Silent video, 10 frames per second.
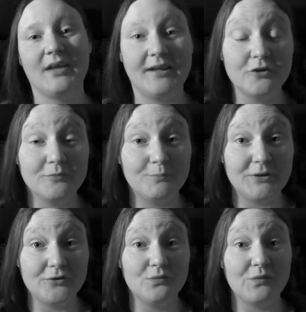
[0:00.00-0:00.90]
And it could
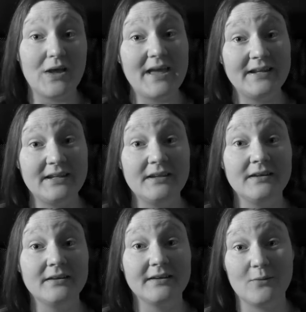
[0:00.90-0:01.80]
be used for any
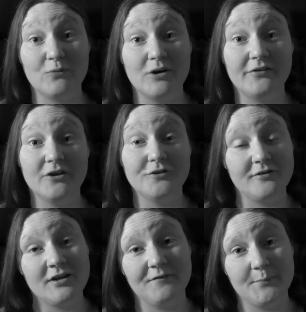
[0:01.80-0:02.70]
camera that
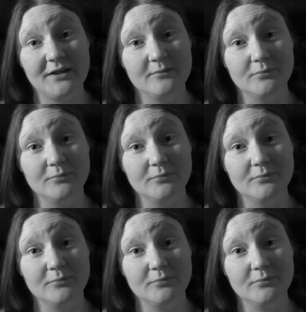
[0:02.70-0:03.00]
doesn't have a mic